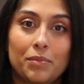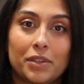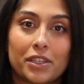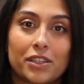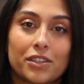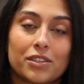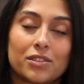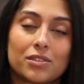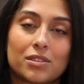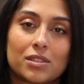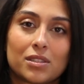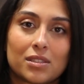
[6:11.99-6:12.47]

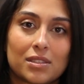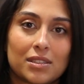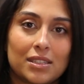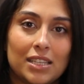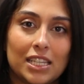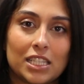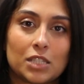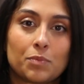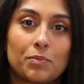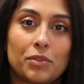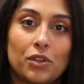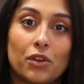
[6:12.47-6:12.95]
because
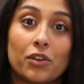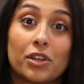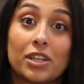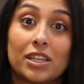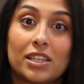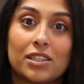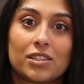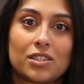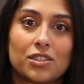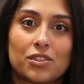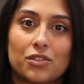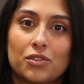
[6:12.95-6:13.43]
let's be
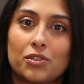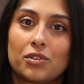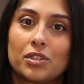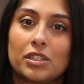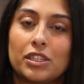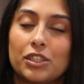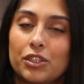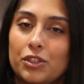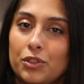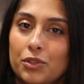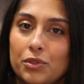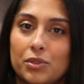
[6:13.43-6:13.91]
honest, you're
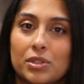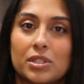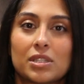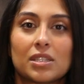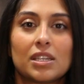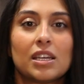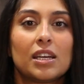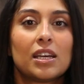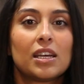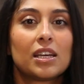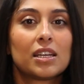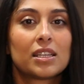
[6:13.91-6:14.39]
going to
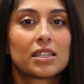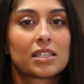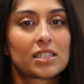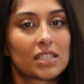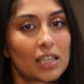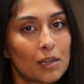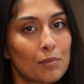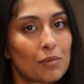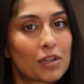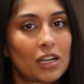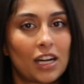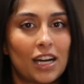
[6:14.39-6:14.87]
use
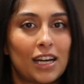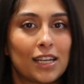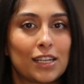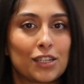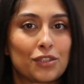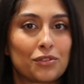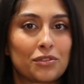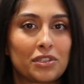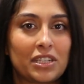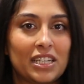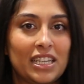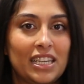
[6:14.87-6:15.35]
some
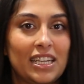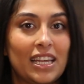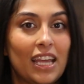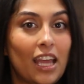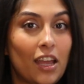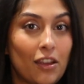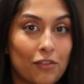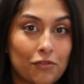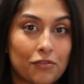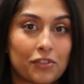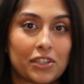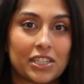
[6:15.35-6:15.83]
cutlery
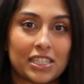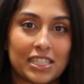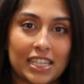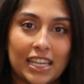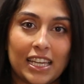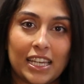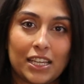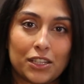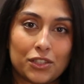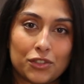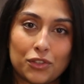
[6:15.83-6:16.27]
every day,